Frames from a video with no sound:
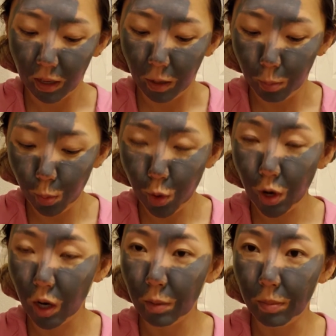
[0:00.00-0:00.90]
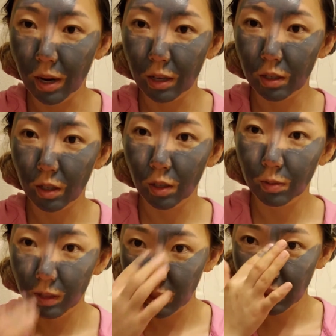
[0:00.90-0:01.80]
more amount
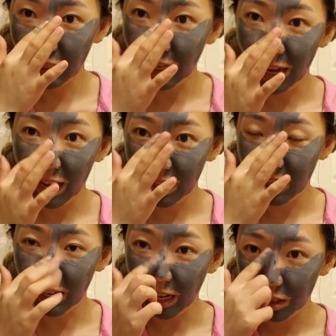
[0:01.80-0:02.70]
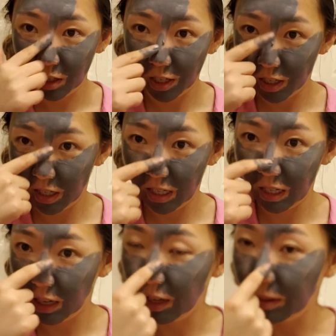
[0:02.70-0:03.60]
of this clay than
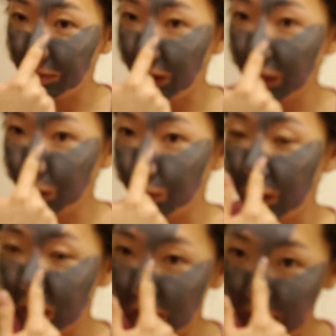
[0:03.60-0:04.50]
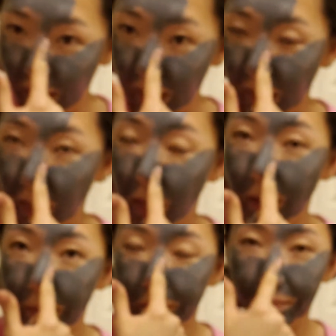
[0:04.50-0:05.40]
other ones, like
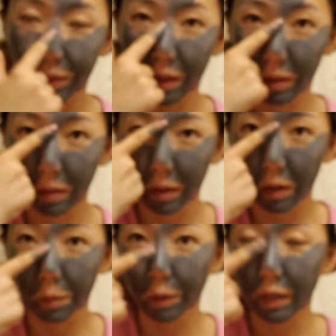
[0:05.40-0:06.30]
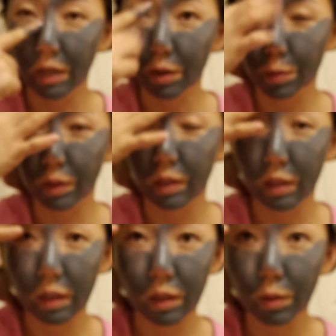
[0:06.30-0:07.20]
what other
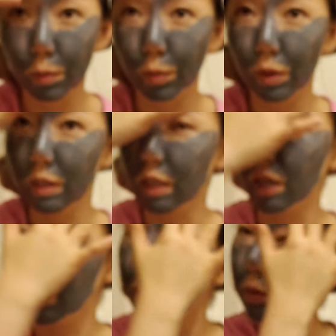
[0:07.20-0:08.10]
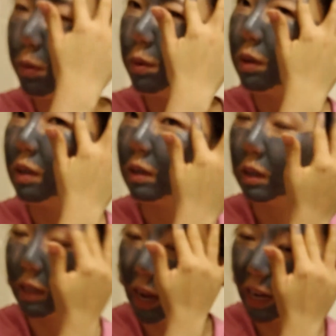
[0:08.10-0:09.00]
one was there?
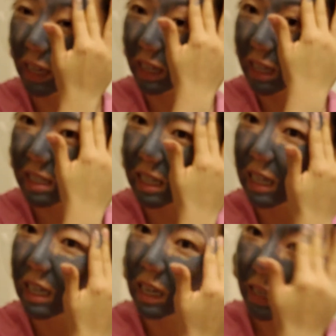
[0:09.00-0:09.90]
The Take It Easy